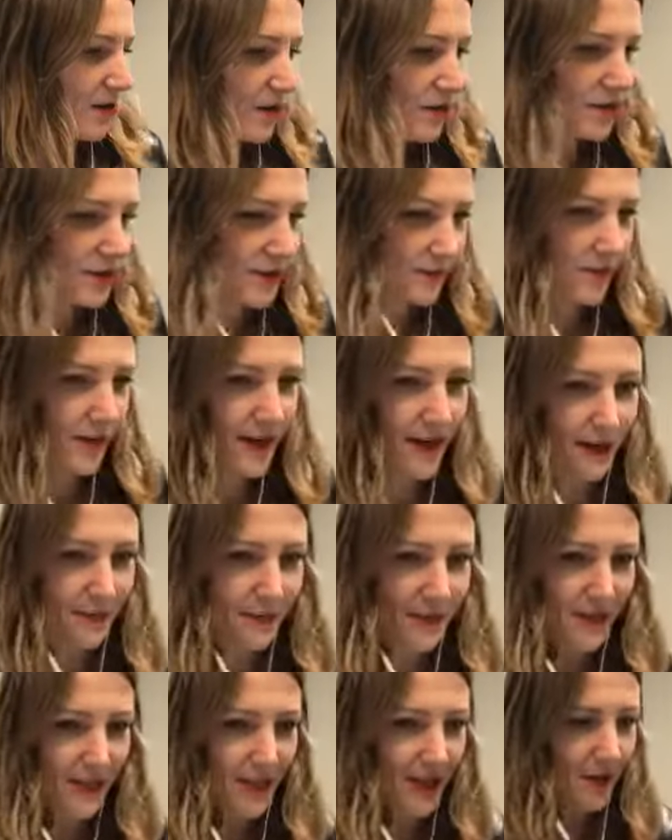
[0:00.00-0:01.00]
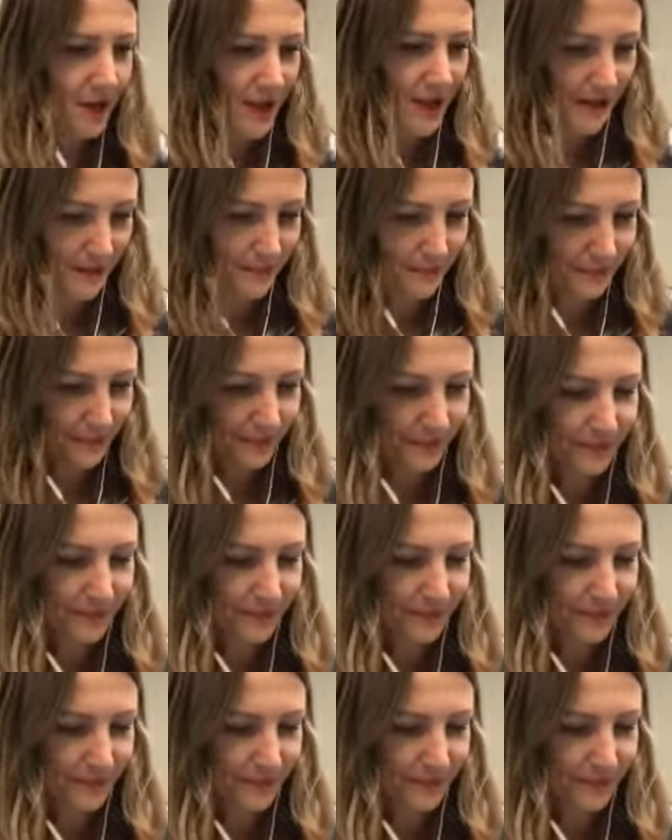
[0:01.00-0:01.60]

Awesome. Right, I'm going to go then.